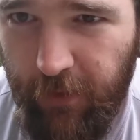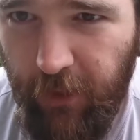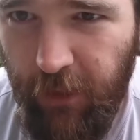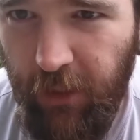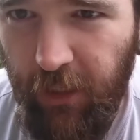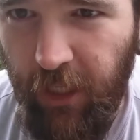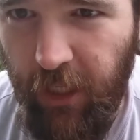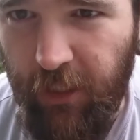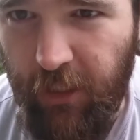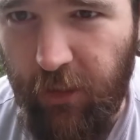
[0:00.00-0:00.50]

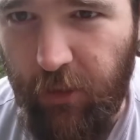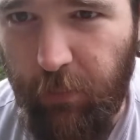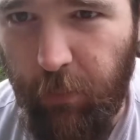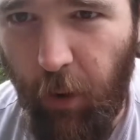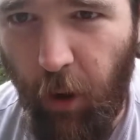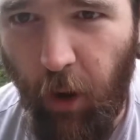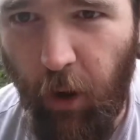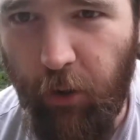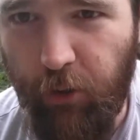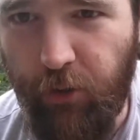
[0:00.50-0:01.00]
let us
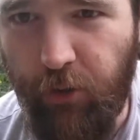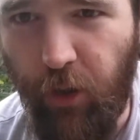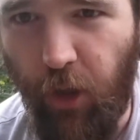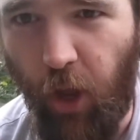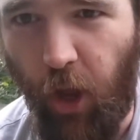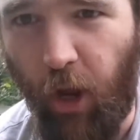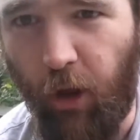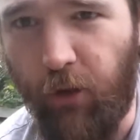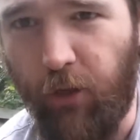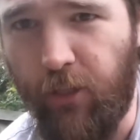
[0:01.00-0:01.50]
purge the
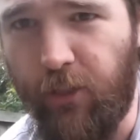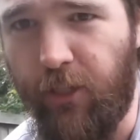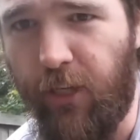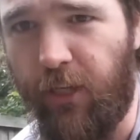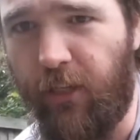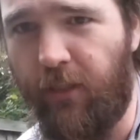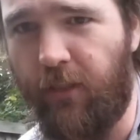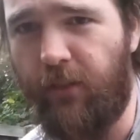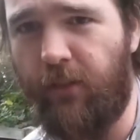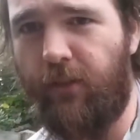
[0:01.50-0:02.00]

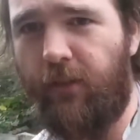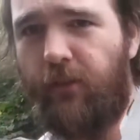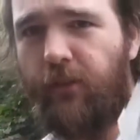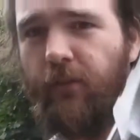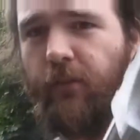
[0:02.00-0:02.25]
heretics.